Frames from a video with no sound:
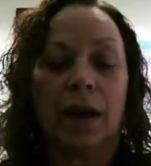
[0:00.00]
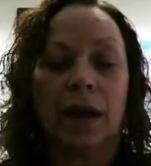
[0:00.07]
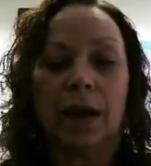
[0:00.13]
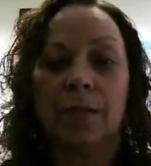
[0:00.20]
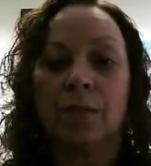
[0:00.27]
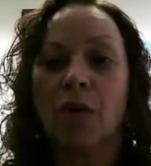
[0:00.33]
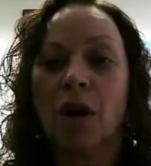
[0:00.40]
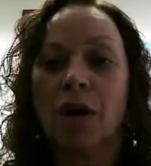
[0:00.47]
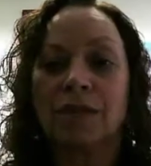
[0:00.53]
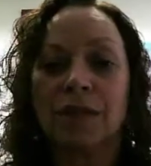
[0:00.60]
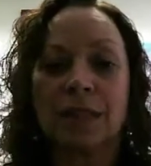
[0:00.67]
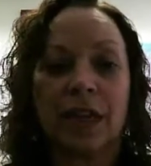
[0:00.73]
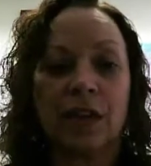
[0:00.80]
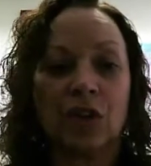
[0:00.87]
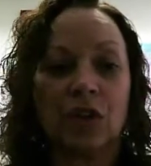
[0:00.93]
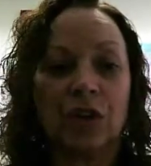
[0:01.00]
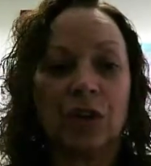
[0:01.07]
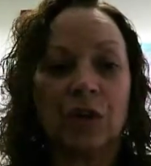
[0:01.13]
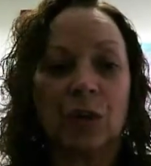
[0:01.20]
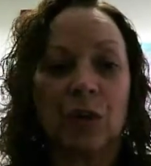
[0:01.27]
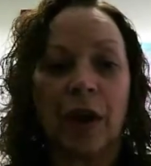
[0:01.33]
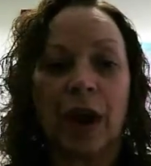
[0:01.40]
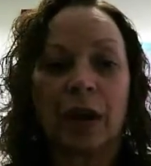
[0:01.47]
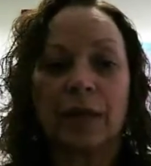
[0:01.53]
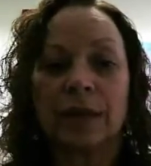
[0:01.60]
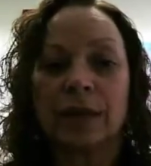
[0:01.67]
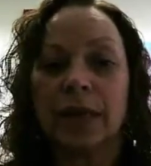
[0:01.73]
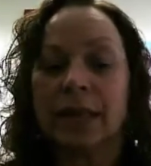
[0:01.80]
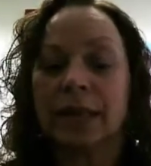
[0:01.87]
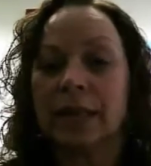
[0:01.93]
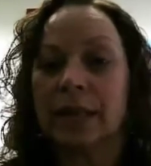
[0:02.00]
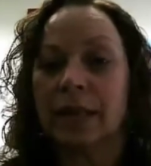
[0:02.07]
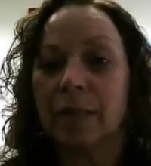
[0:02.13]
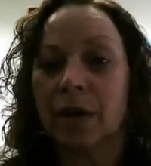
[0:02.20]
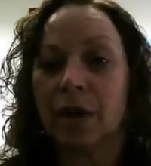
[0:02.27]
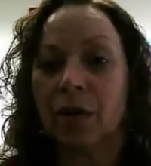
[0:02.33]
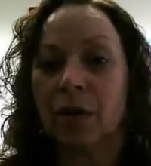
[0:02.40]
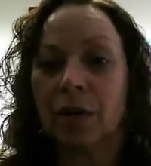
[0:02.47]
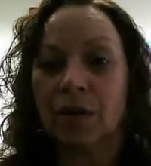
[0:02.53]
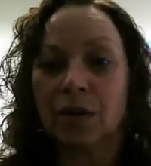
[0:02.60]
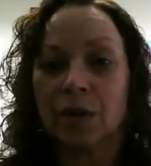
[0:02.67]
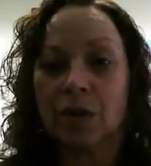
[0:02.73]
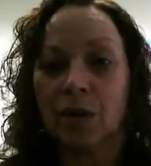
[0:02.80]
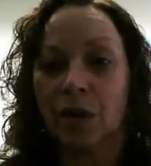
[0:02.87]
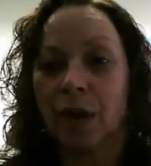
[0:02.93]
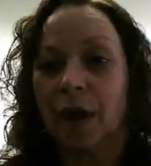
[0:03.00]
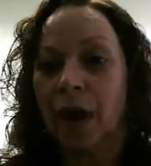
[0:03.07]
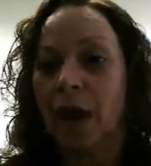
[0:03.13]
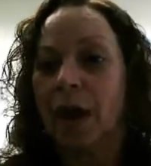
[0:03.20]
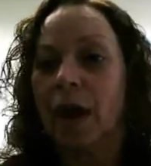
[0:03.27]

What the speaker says: improvisations or outside seminars or